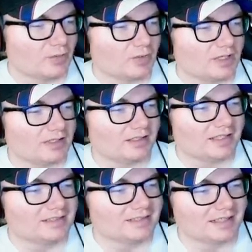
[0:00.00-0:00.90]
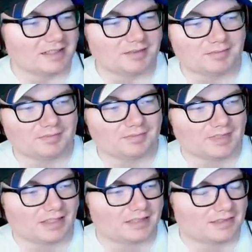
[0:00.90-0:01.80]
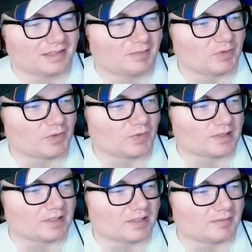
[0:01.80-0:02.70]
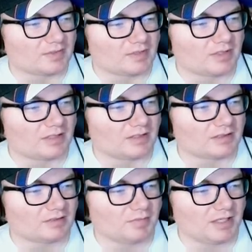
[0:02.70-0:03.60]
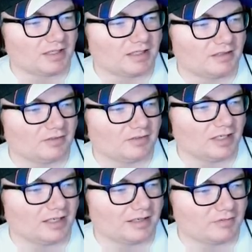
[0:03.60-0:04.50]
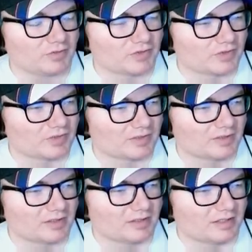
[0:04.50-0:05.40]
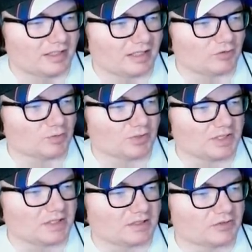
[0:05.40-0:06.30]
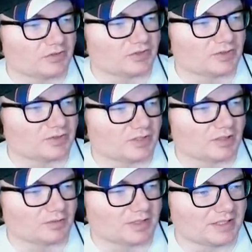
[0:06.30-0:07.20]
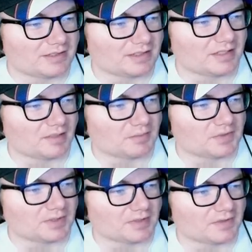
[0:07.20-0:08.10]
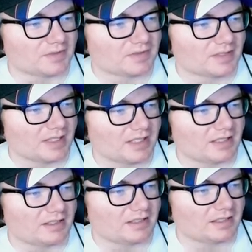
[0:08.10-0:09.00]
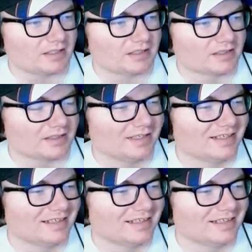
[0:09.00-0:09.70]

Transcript: So uh, the last time, the last time I recorded an episode, I talked about how I was thinking I was pretty close to start releasing the episodes, and uh,